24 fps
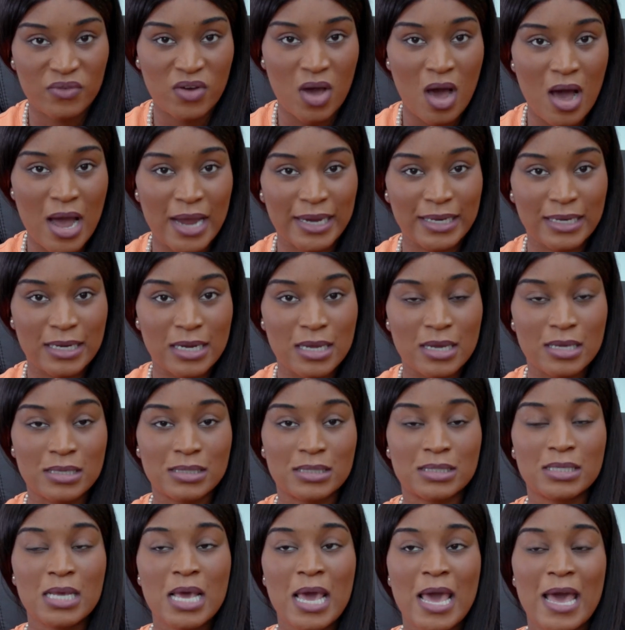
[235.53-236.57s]

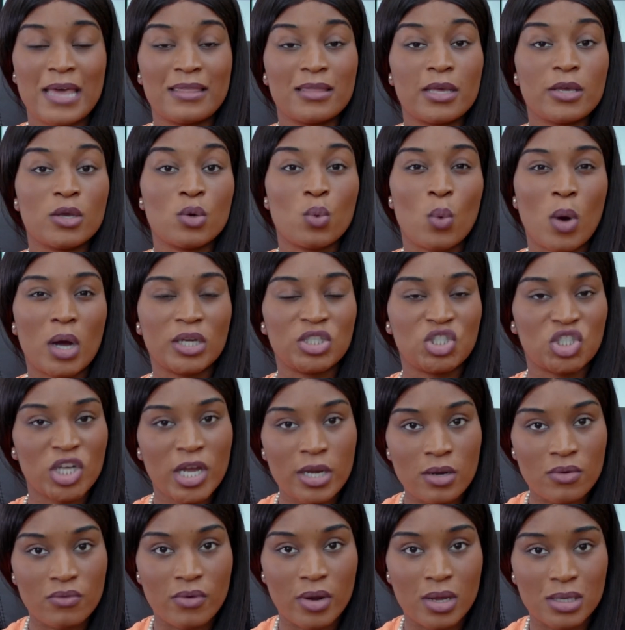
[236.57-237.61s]
kindness and that you are
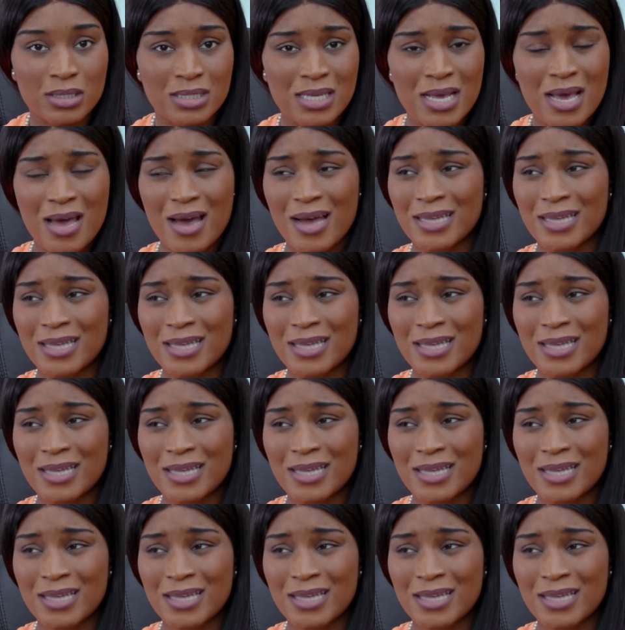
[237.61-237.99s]
generous.